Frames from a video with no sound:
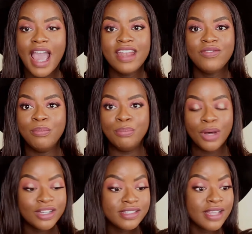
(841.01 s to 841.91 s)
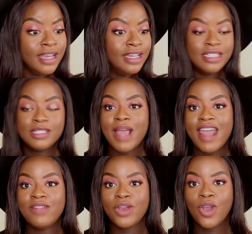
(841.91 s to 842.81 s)
kind of a bus, some
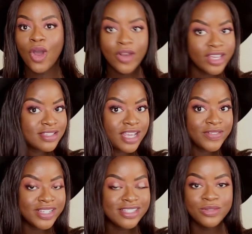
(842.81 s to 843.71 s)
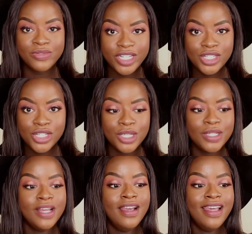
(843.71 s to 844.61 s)
kind of a courier service to reach
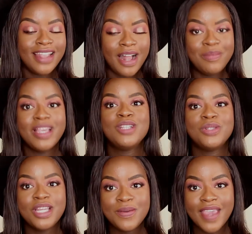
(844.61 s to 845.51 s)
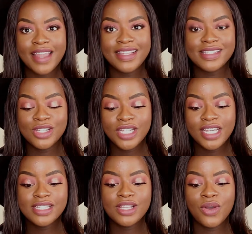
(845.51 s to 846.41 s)
you, then I'll make sure that you get these
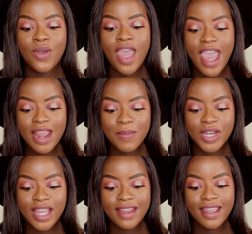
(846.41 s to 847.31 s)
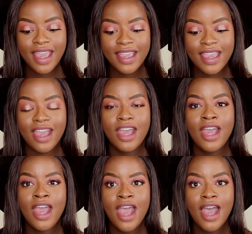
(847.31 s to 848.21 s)
goodies. So anybody in Kenya,
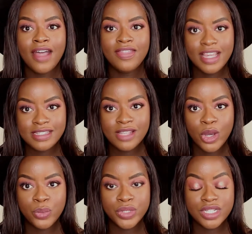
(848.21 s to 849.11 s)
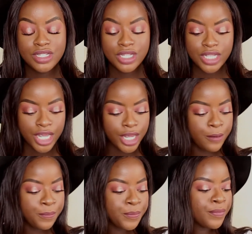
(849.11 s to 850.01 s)
this is open to
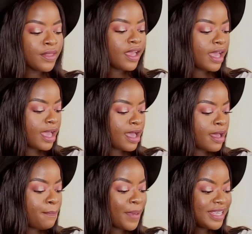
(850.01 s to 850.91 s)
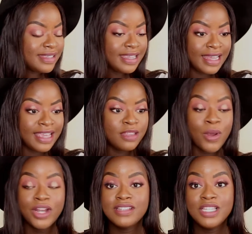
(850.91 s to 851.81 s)
you. Basically, the
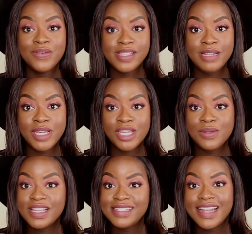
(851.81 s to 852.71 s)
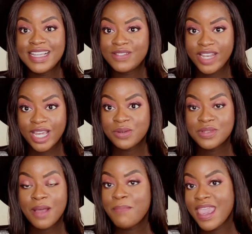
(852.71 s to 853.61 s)
products that you've seen me use in today's
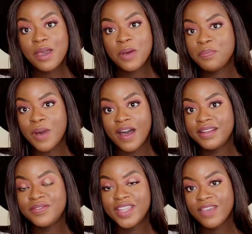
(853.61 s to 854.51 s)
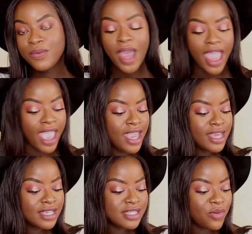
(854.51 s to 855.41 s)
video make up part of the giveaway.
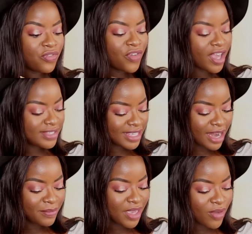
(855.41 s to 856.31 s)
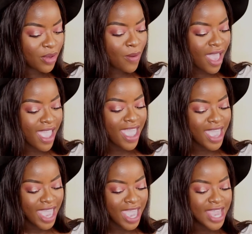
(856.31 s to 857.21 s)
So the first thing that I'm giving away
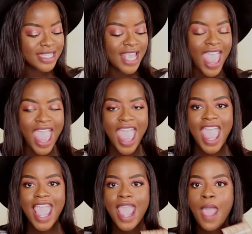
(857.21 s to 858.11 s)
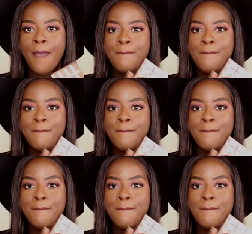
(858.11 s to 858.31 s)
is a